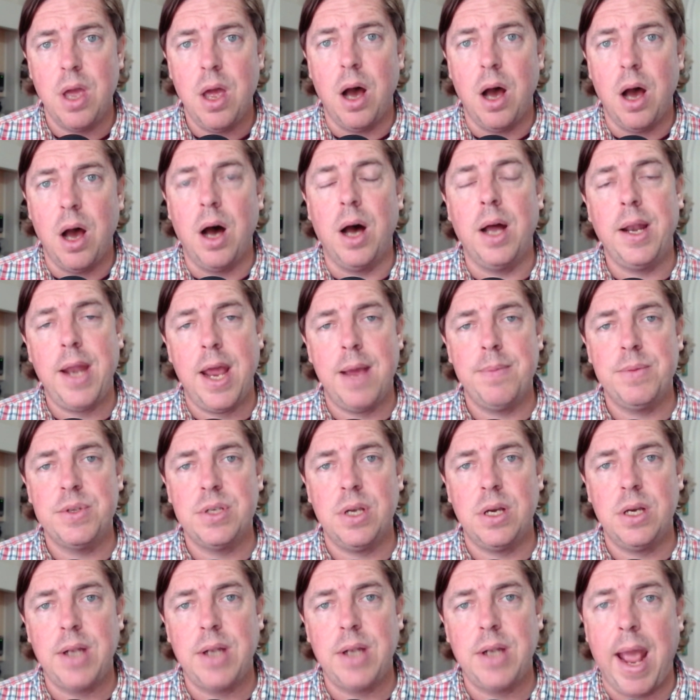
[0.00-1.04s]
on
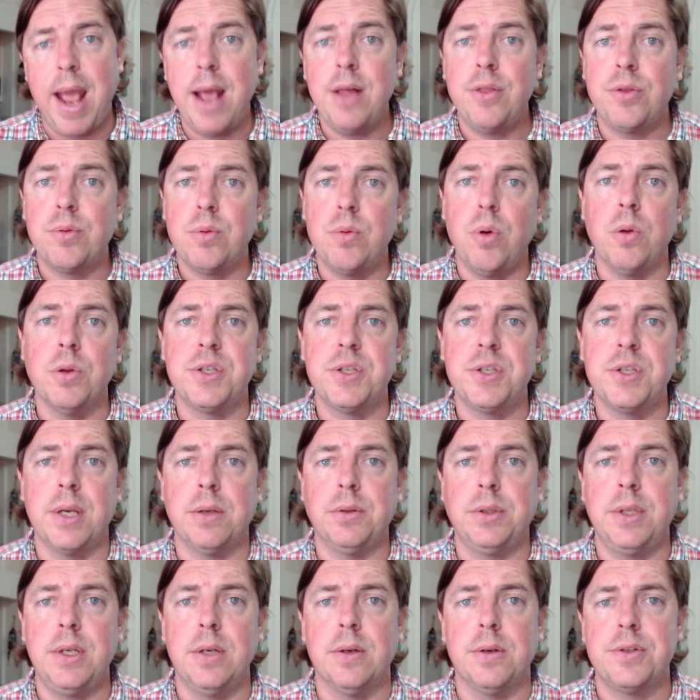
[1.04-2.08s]
Amazon and through wholesale
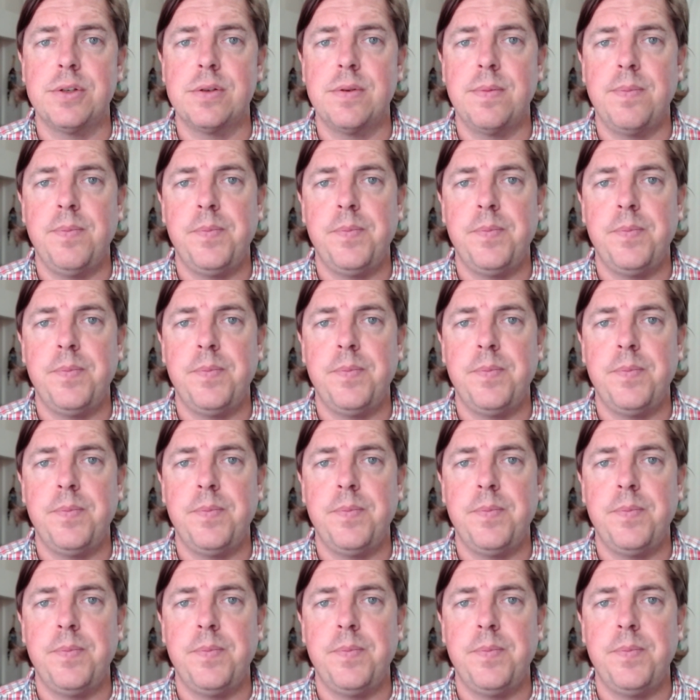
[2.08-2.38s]
deals.